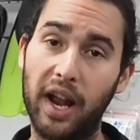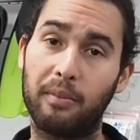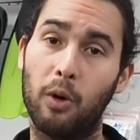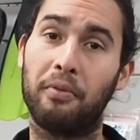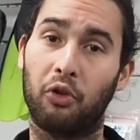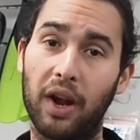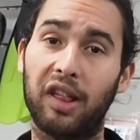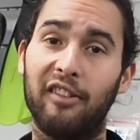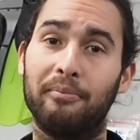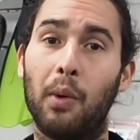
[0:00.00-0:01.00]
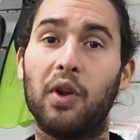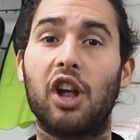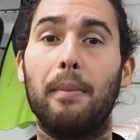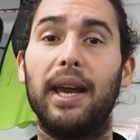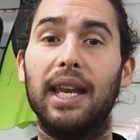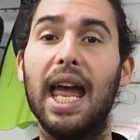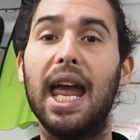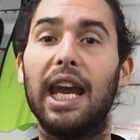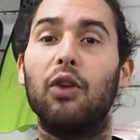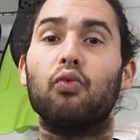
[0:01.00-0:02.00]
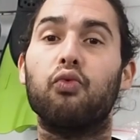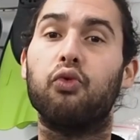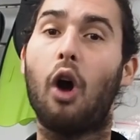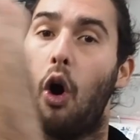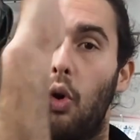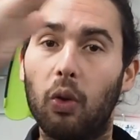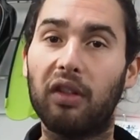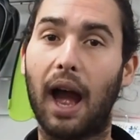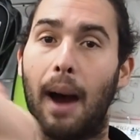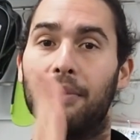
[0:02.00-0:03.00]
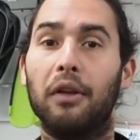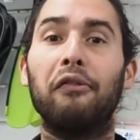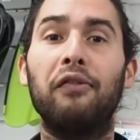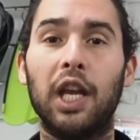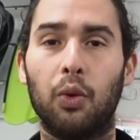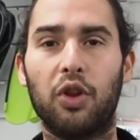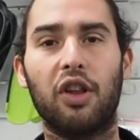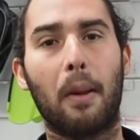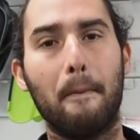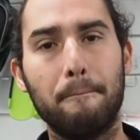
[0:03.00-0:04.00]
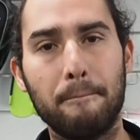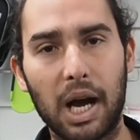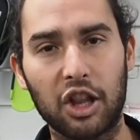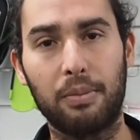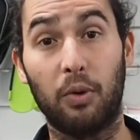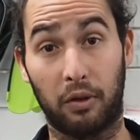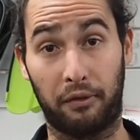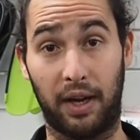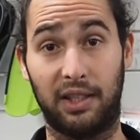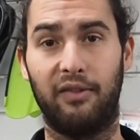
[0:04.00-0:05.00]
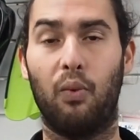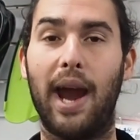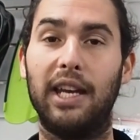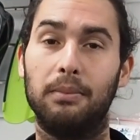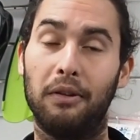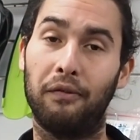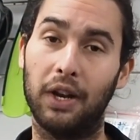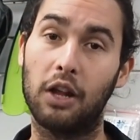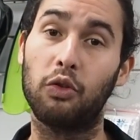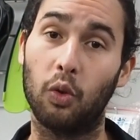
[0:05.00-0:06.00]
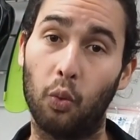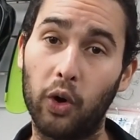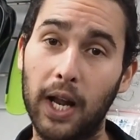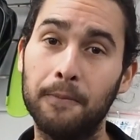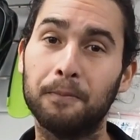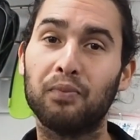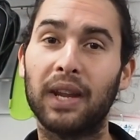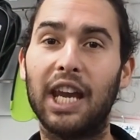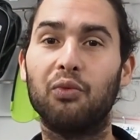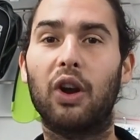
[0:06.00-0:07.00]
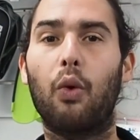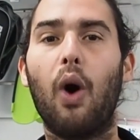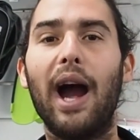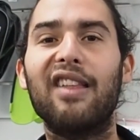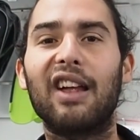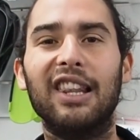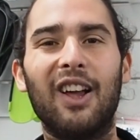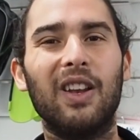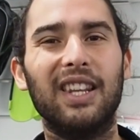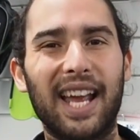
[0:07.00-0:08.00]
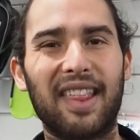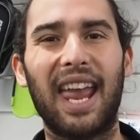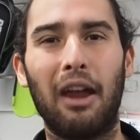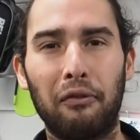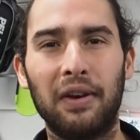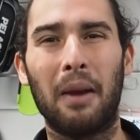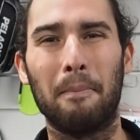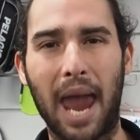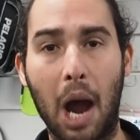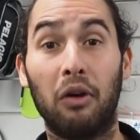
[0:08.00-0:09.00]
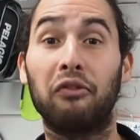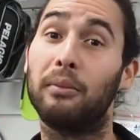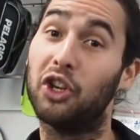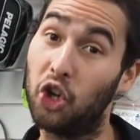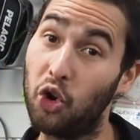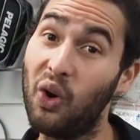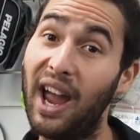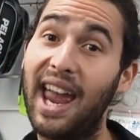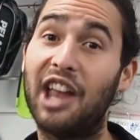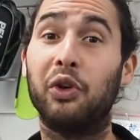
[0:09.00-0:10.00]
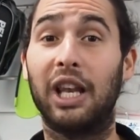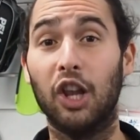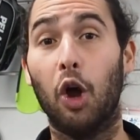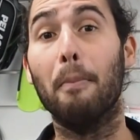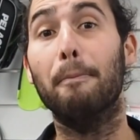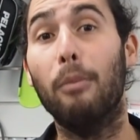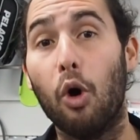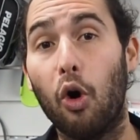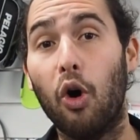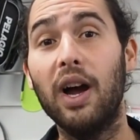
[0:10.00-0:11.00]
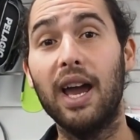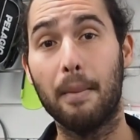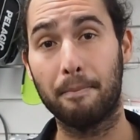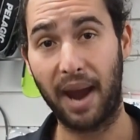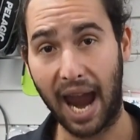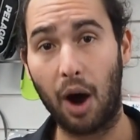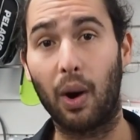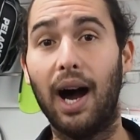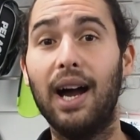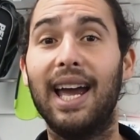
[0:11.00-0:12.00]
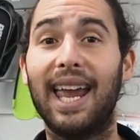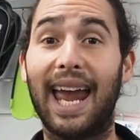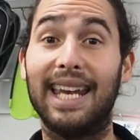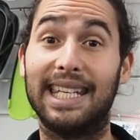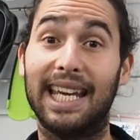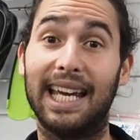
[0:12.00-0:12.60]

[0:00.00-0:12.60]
is more progressive, by which I mean it rolls up the fin, which is a much more effective way to be finning through the water. It requires a lot less effort and power from you, and you get a lot more power and